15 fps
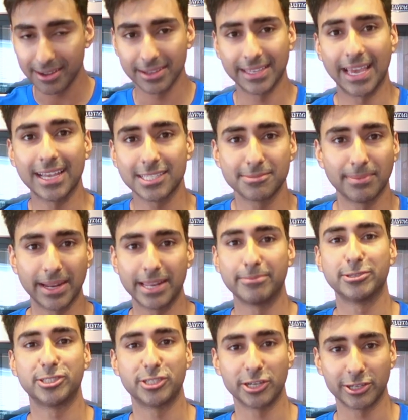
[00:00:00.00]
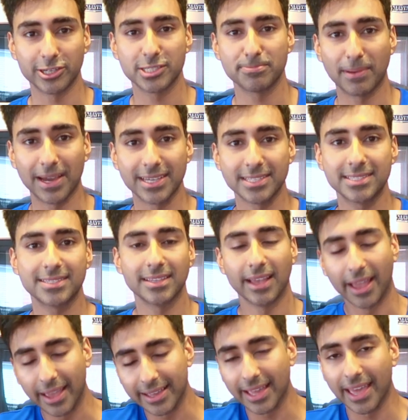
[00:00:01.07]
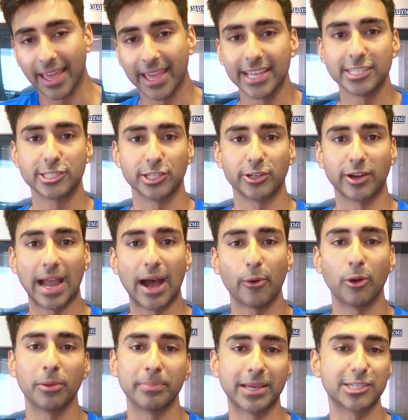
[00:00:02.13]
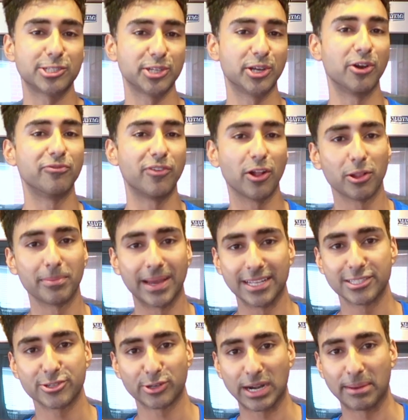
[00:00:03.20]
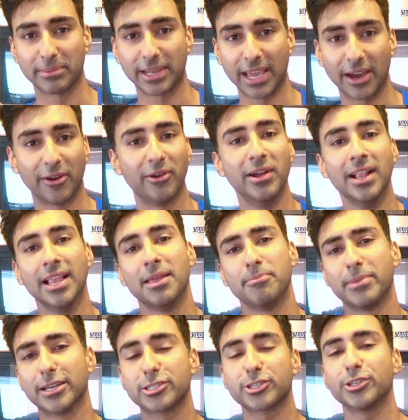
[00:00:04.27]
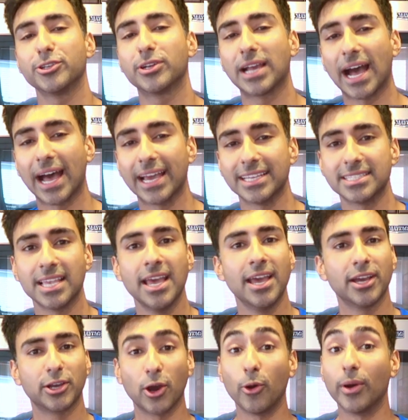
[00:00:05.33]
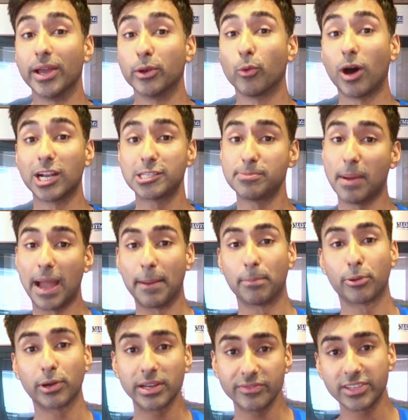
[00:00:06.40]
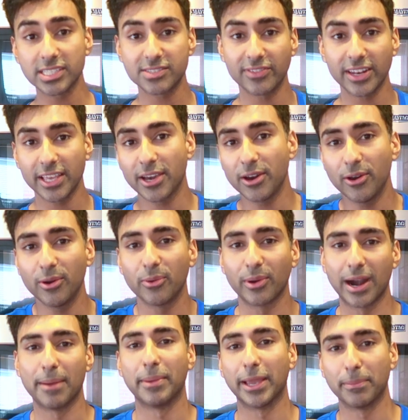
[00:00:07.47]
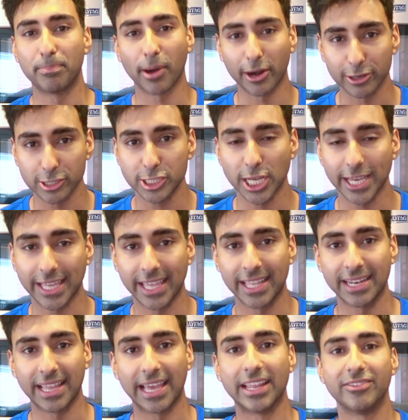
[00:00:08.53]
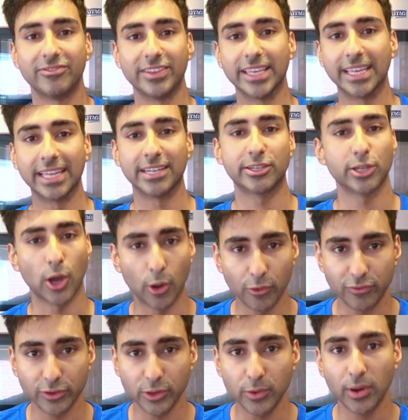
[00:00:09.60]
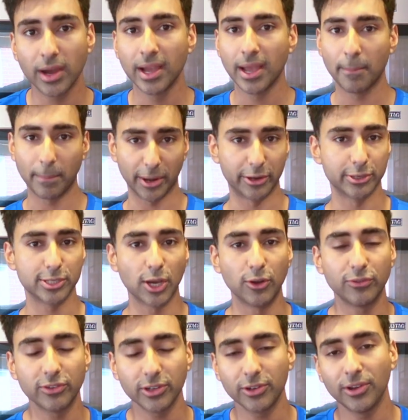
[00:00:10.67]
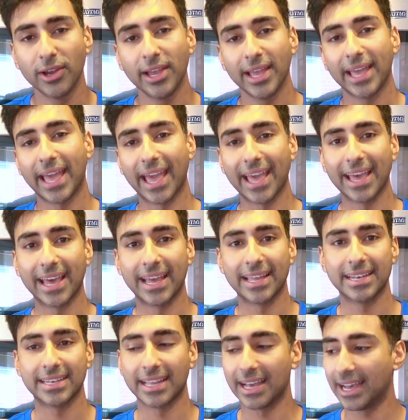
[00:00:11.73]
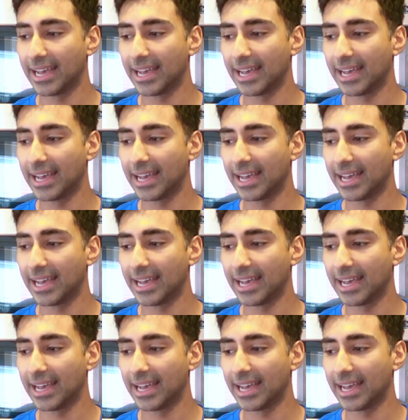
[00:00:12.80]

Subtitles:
Yes, my name is Jinder Spice, aka Jinder Atwal. Make sure you go follow my Instagram account. Make sure you guys go and watch my previous video where I made butter chicken and vegan tofu, butter tofu. And